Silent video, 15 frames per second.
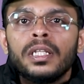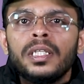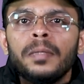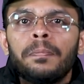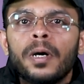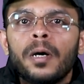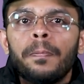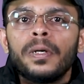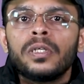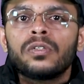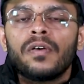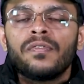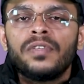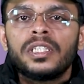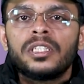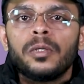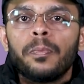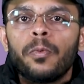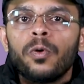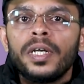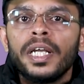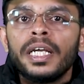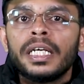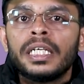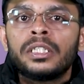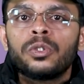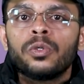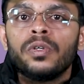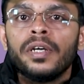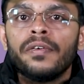The purpose of this reporting is
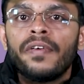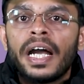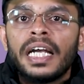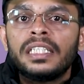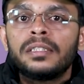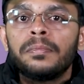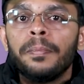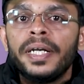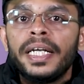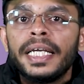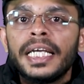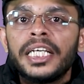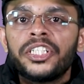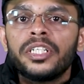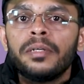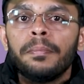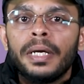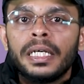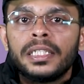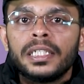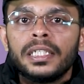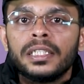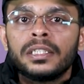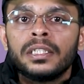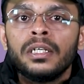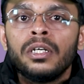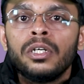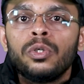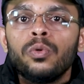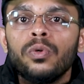to devise mitigation measures
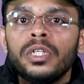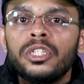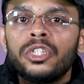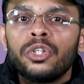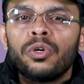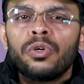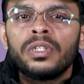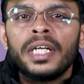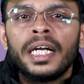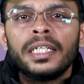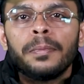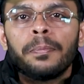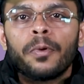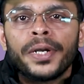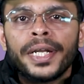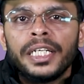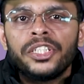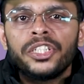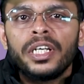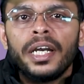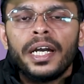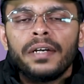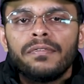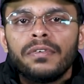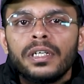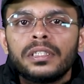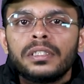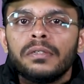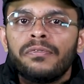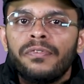to ensure that the potential
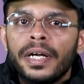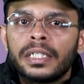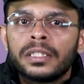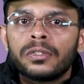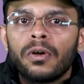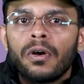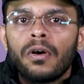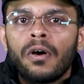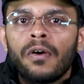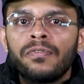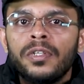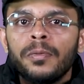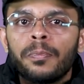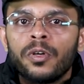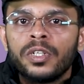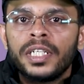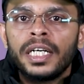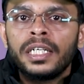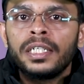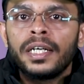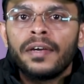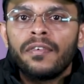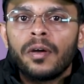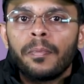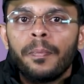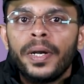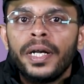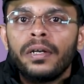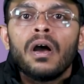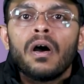adverse effects of the project
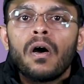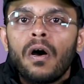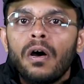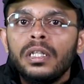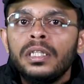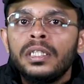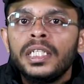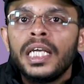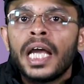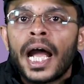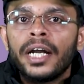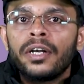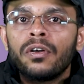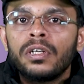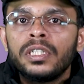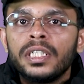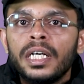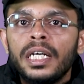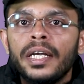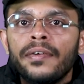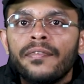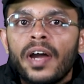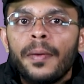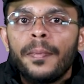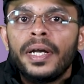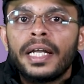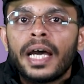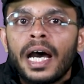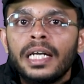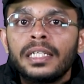development on the hydrological
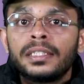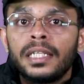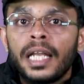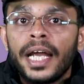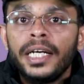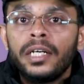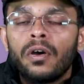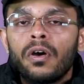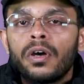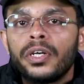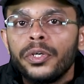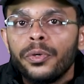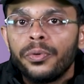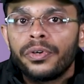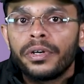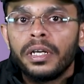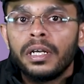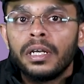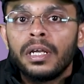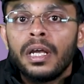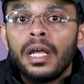environment are slight or neutral.